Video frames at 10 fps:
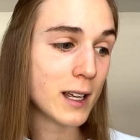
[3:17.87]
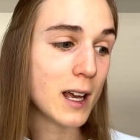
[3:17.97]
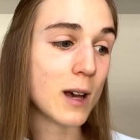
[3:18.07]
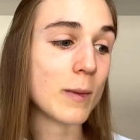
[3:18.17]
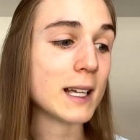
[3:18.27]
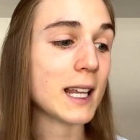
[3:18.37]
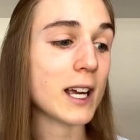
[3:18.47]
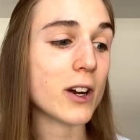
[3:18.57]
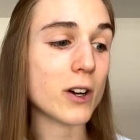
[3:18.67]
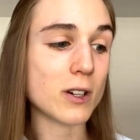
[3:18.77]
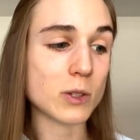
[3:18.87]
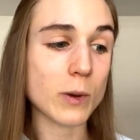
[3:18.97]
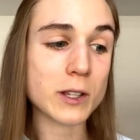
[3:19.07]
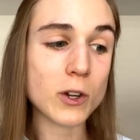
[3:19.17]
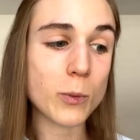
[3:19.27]
A mind like hers,
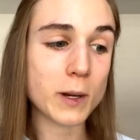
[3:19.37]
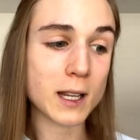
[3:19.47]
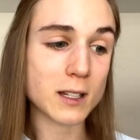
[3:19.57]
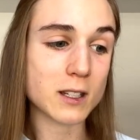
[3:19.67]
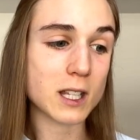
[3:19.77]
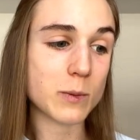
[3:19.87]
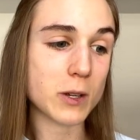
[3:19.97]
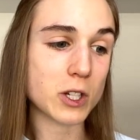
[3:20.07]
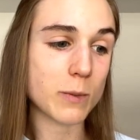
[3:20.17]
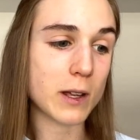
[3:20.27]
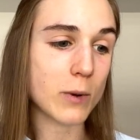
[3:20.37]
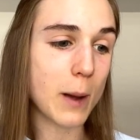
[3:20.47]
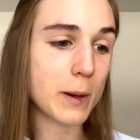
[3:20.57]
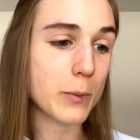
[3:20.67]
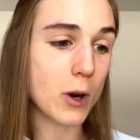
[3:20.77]
once opening to suspicion, made
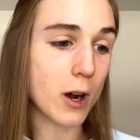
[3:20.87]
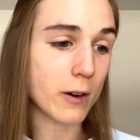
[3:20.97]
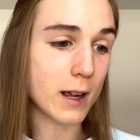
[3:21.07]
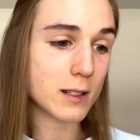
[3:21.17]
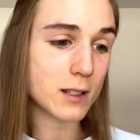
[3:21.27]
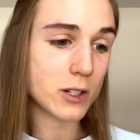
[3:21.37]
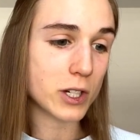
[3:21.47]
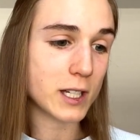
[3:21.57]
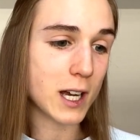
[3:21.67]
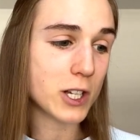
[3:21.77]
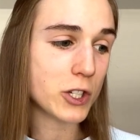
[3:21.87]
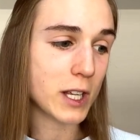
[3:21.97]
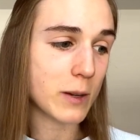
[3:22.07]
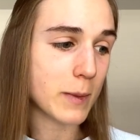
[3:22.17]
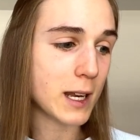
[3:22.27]
rapid progress. She touched, she
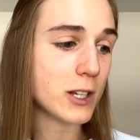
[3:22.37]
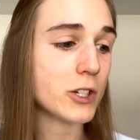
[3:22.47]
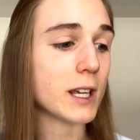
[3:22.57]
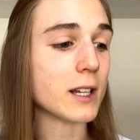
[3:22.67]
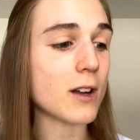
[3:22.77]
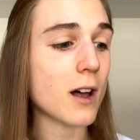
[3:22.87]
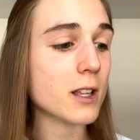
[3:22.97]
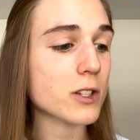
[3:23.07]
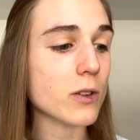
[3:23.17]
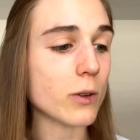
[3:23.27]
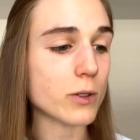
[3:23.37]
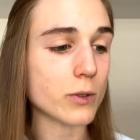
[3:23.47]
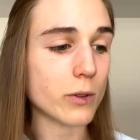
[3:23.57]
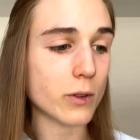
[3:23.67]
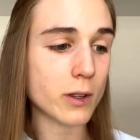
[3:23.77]
admitted, she acknowledged the whole truth.